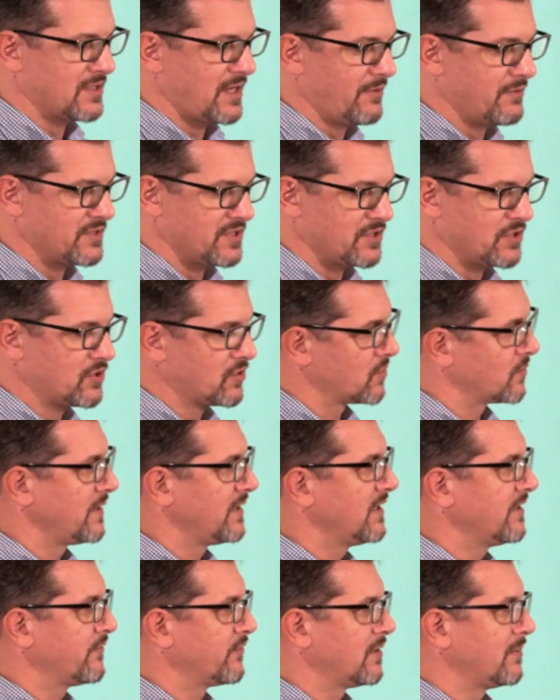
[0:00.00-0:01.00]
was in
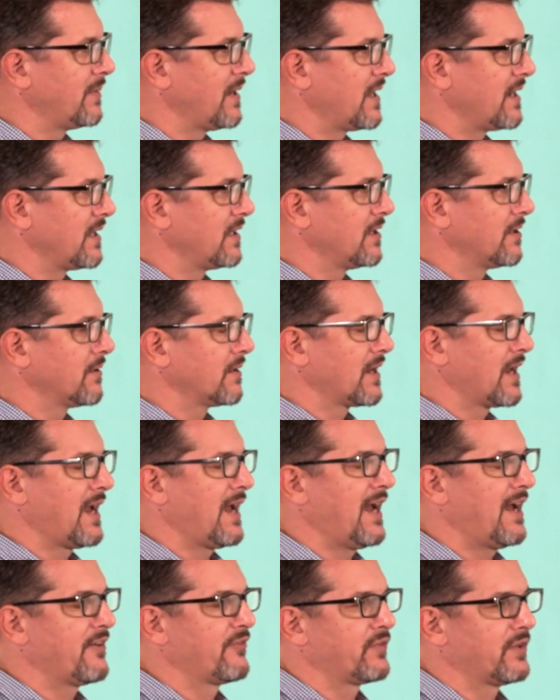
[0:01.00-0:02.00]
Korea for about a year and a
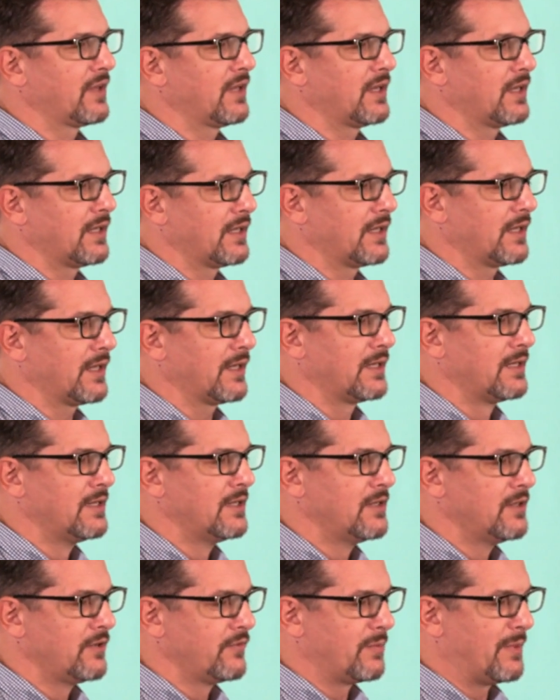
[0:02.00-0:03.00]
half, and
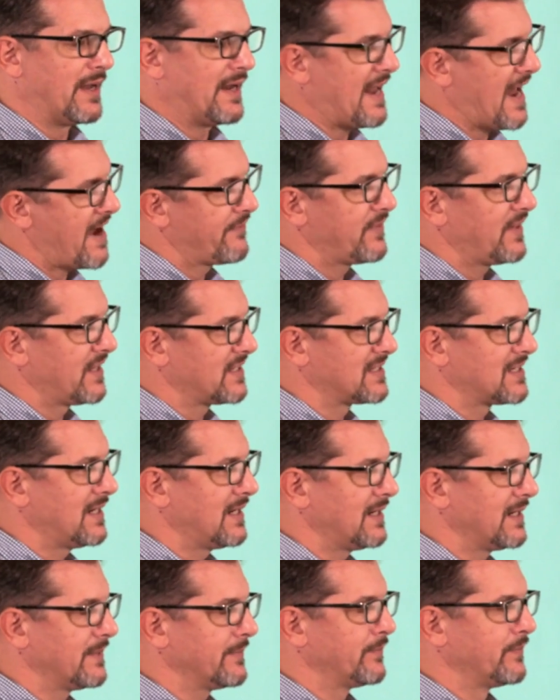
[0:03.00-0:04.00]
about half that
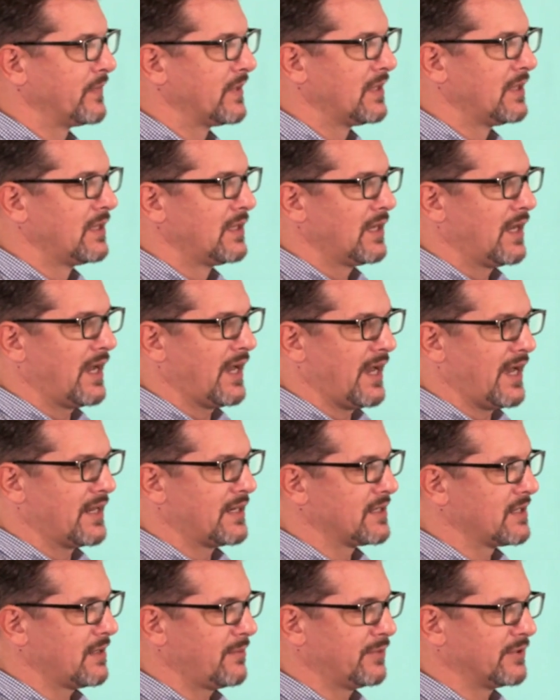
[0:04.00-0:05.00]
time, I had
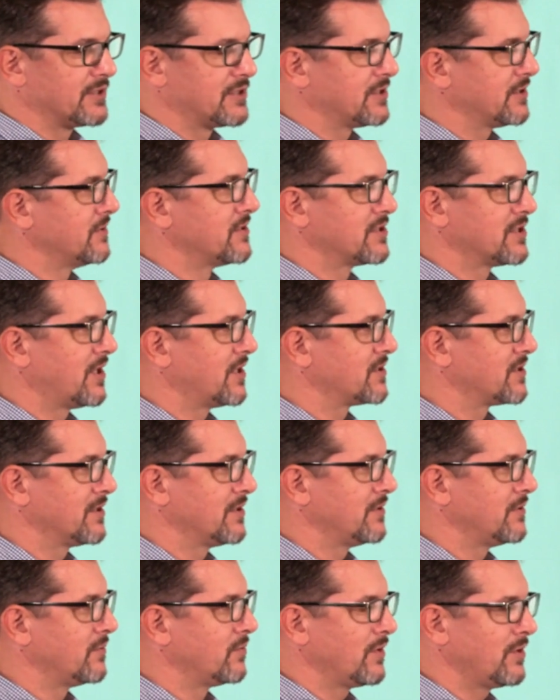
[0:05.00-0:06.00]
a platoon sergeant
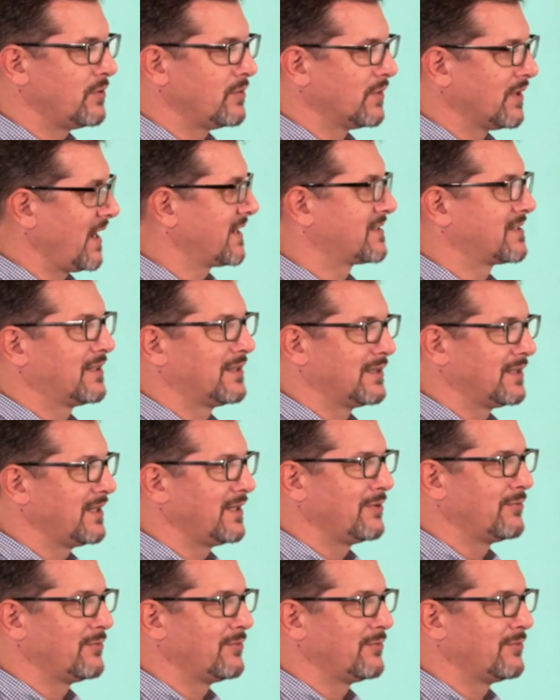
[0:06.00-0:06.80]
who liked to lead